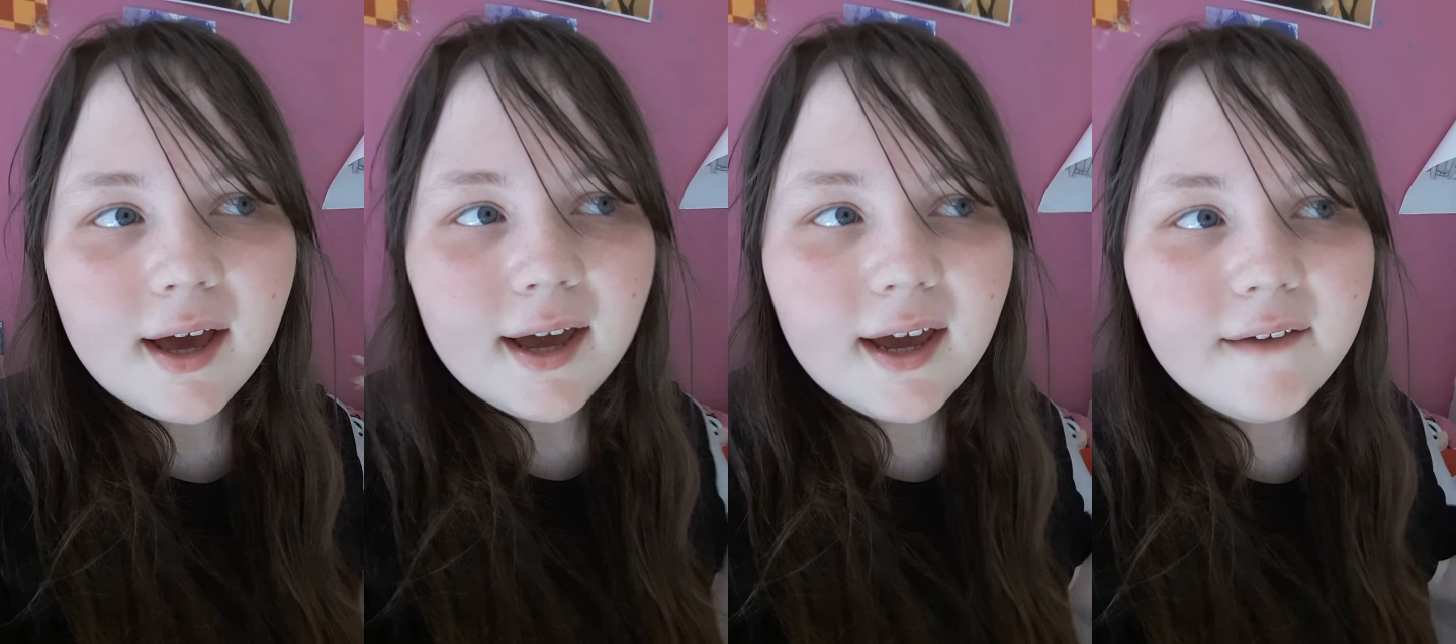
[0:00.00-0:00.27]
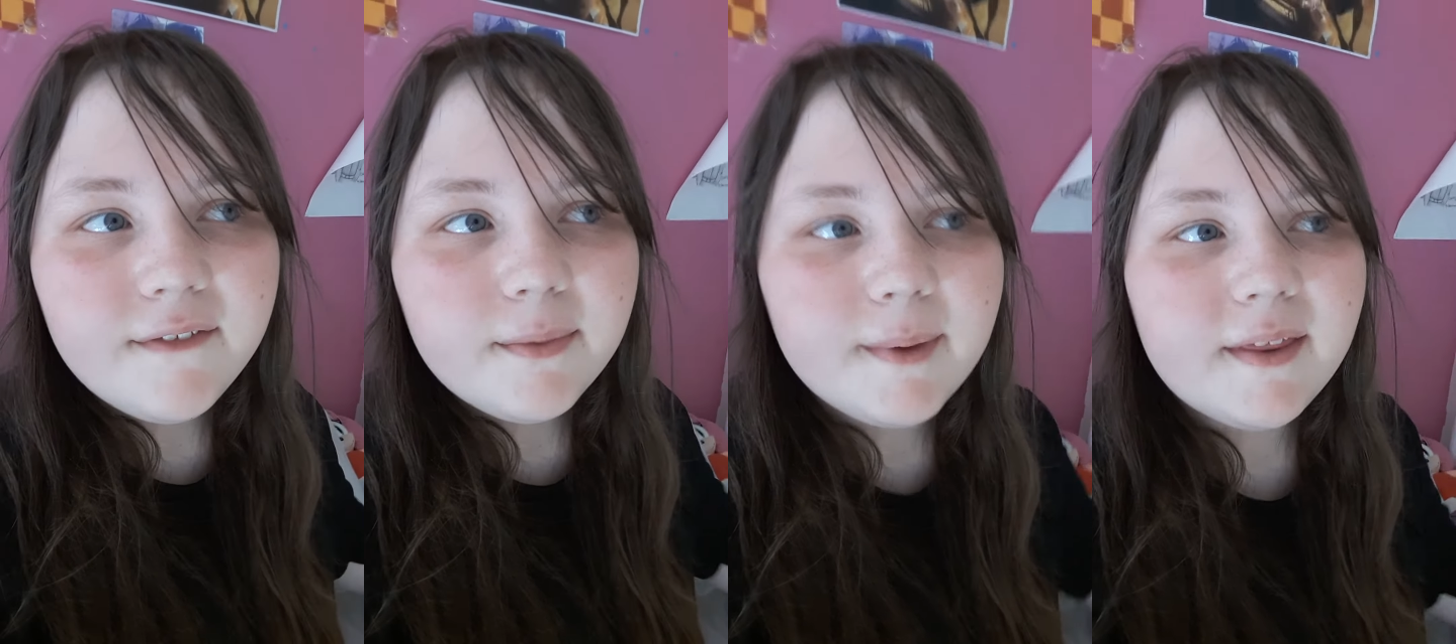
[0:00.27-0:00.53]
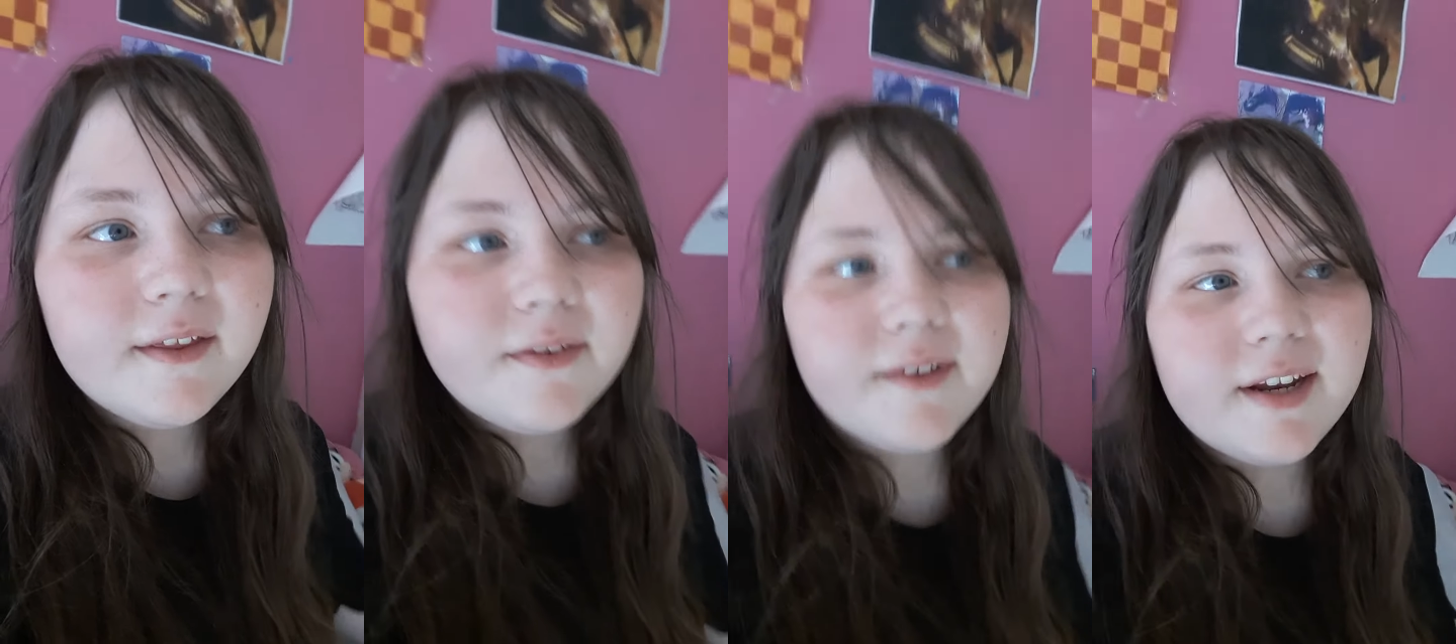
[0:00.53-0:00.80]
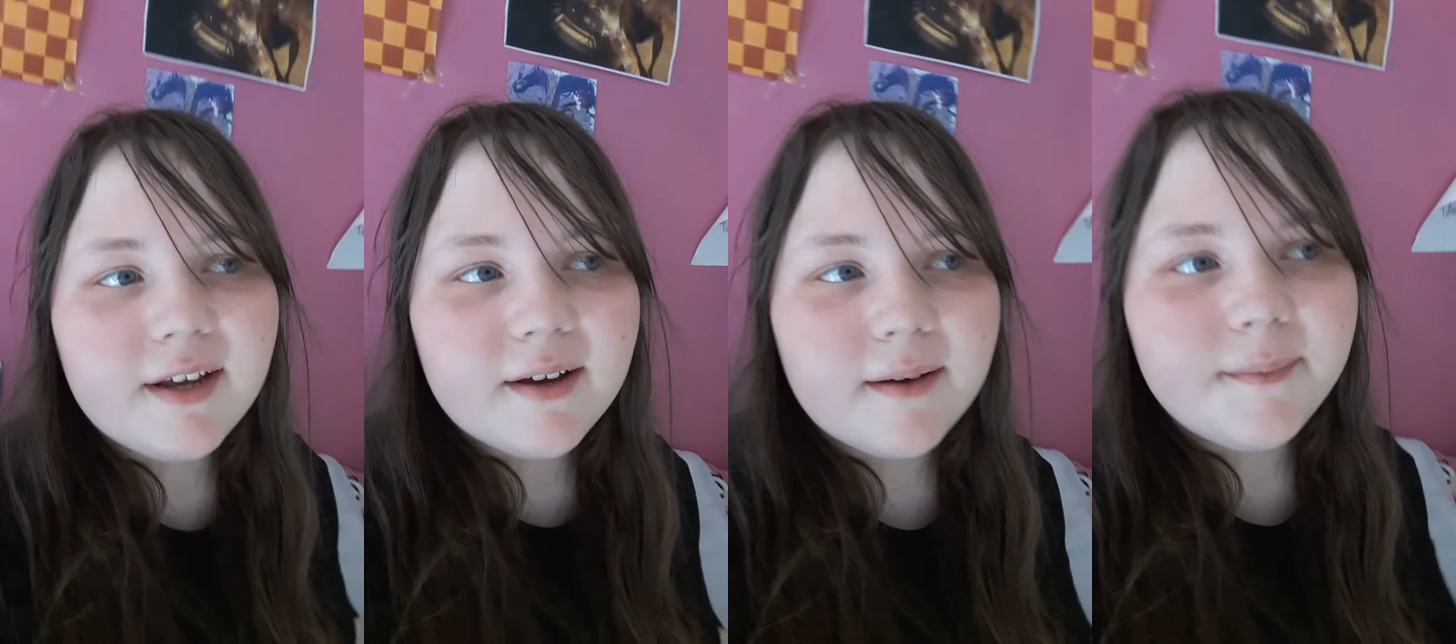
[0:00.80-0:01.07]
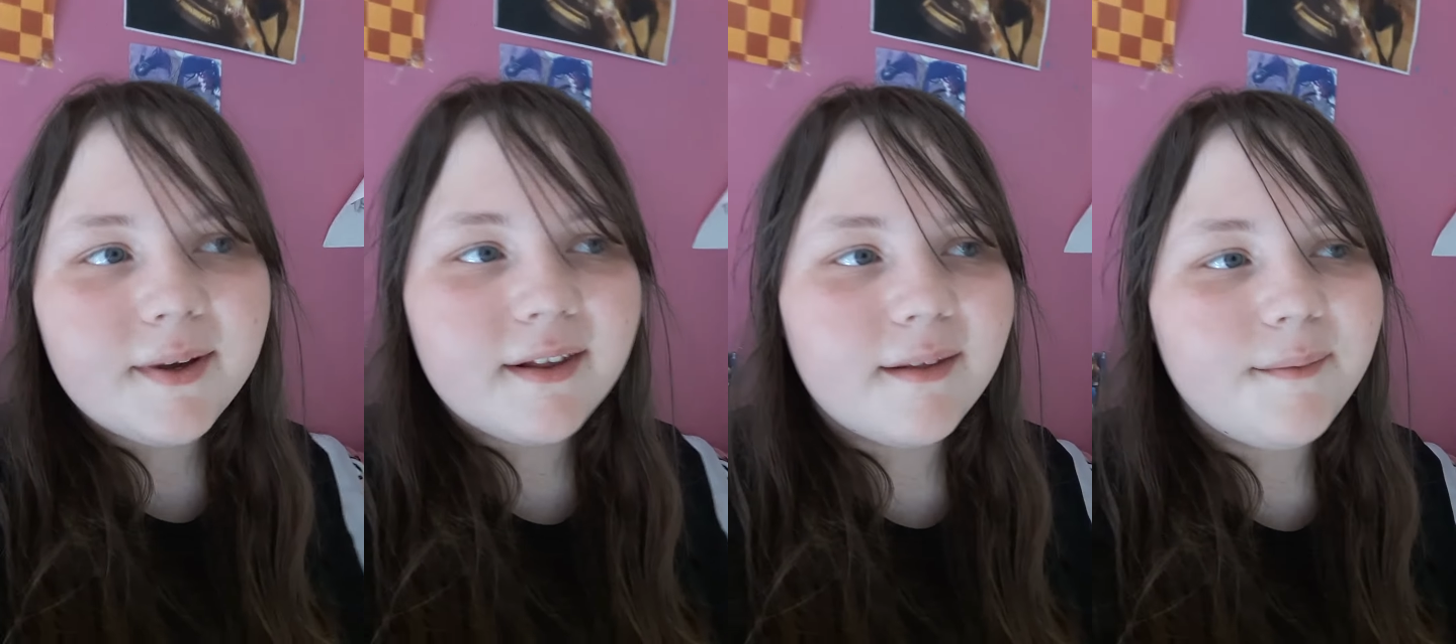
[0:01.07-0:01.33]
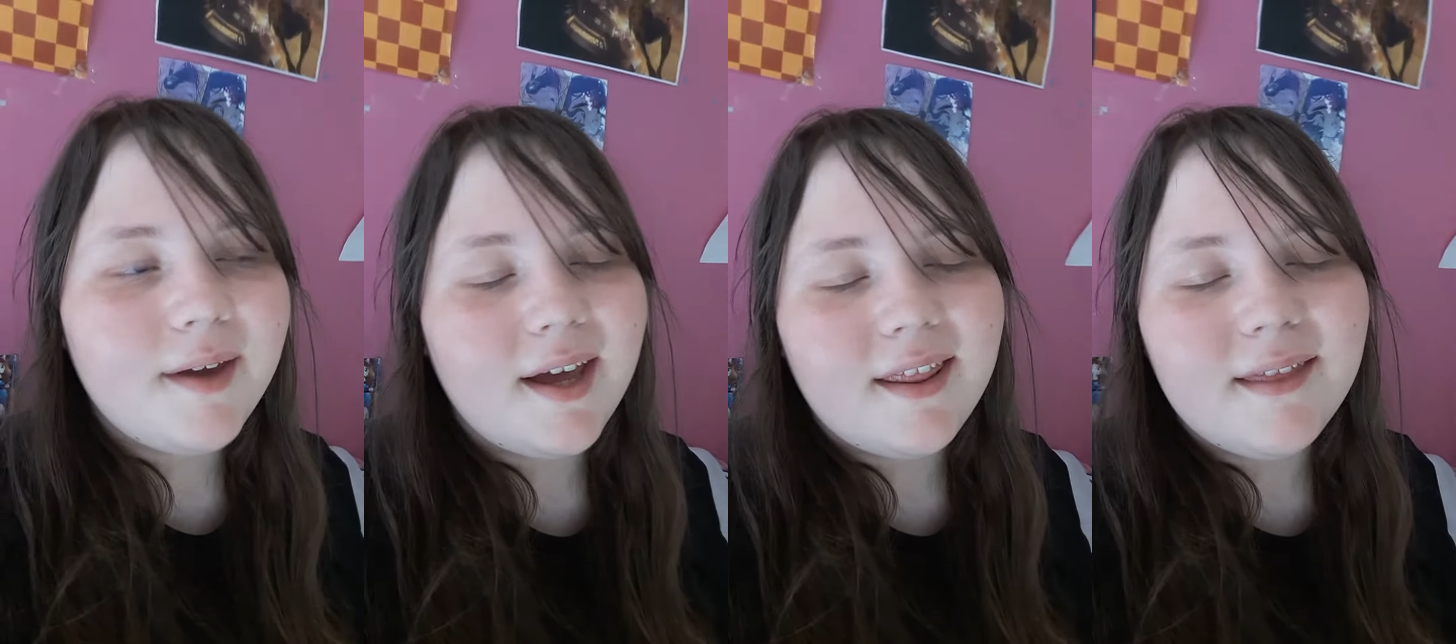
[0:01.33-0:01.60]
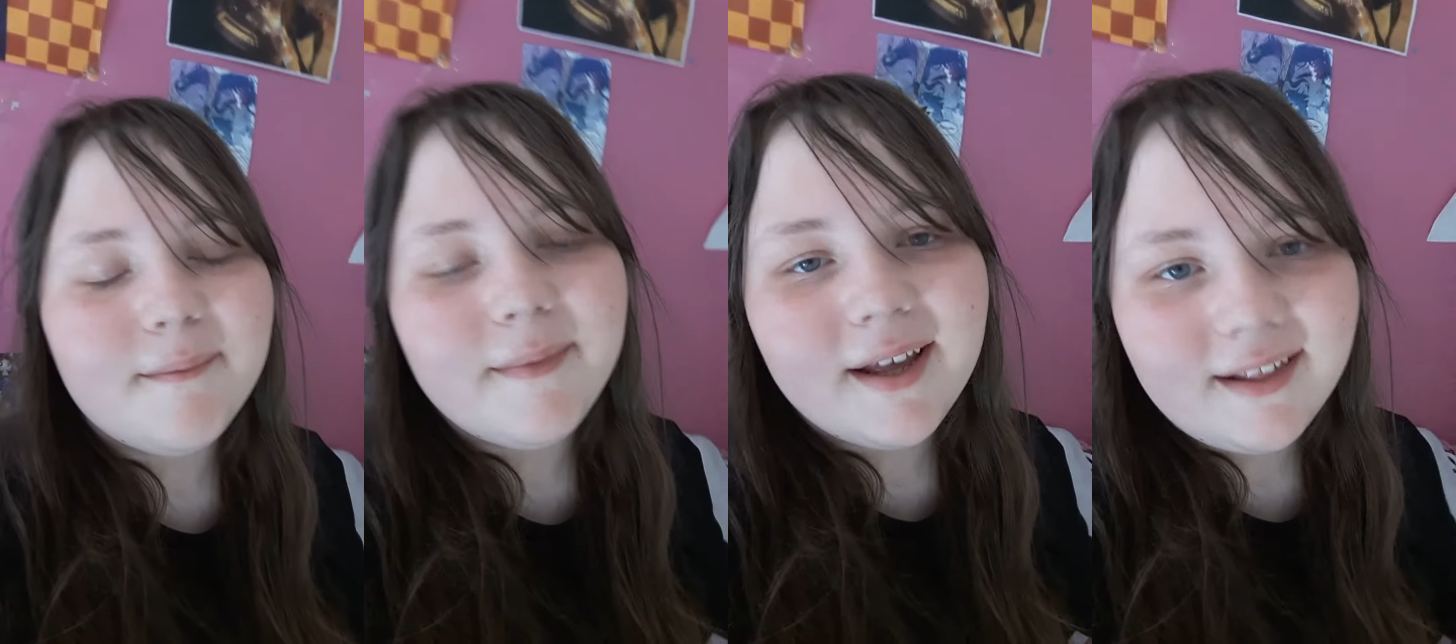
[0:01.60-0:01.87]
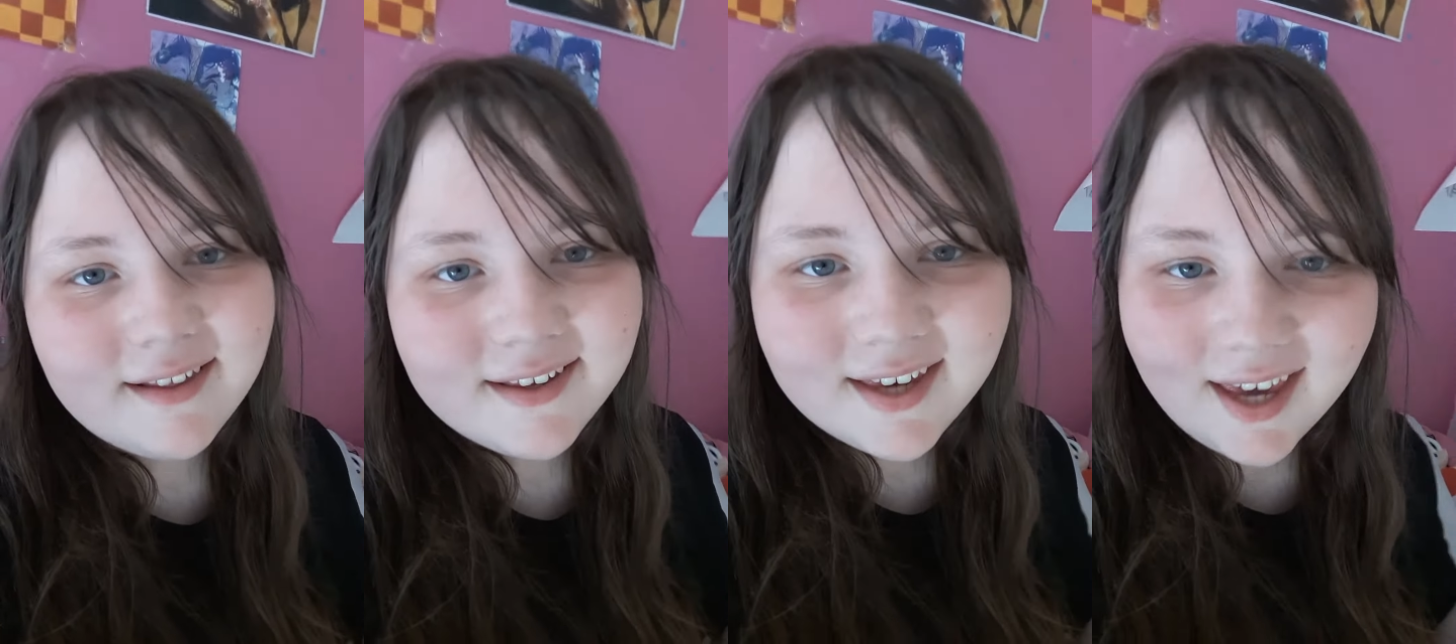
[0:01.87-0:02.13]
I have to make this video because I'm getting the
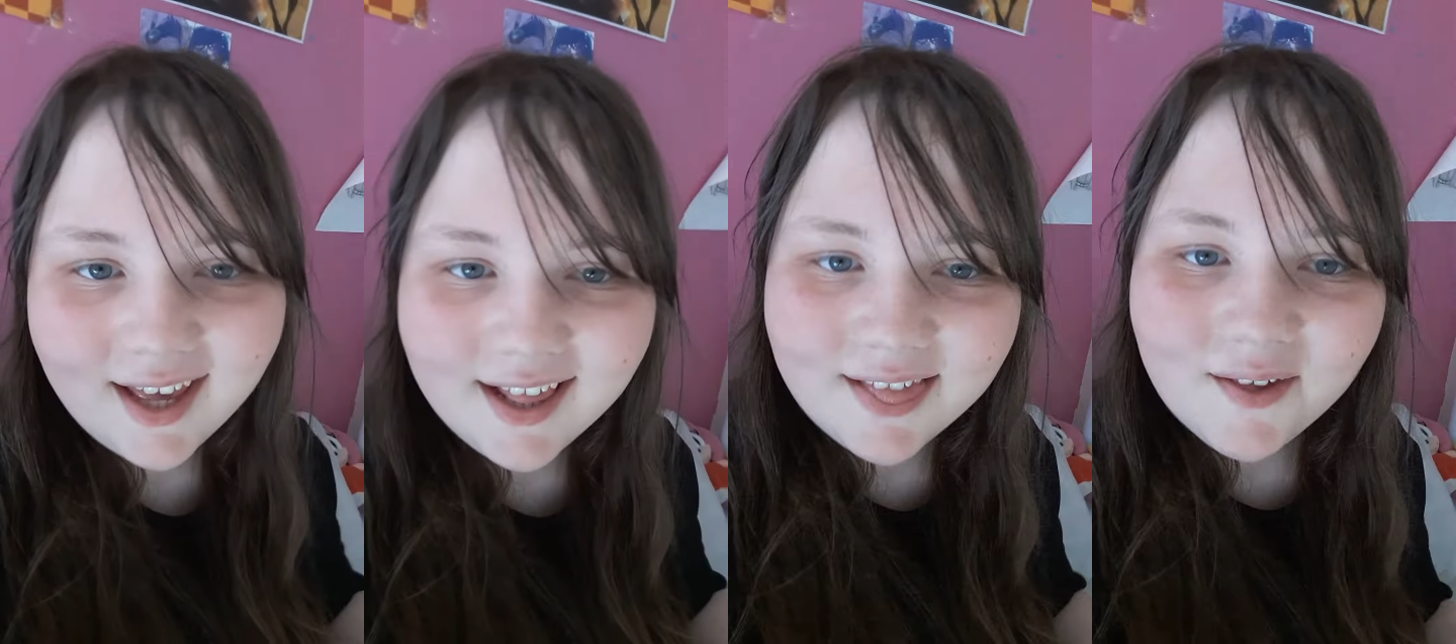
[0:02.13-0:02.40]
messages